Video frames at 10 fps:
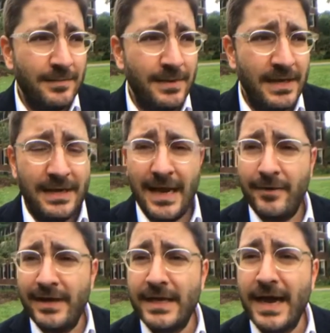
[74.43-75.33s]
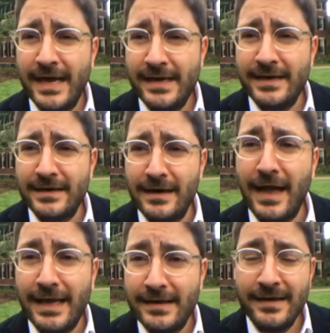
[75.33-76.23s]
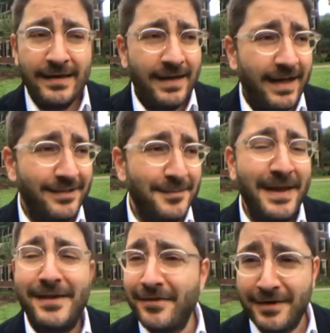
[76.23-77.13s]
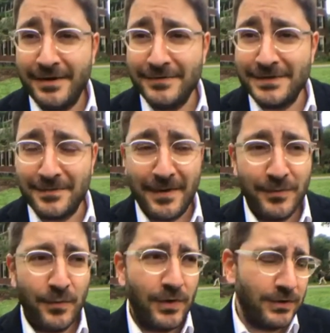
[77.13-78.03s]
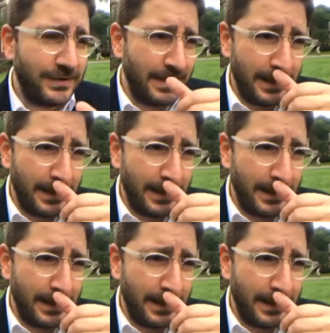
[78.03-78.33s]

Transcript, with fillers: being now a guiding light uh, to many other countries around the world.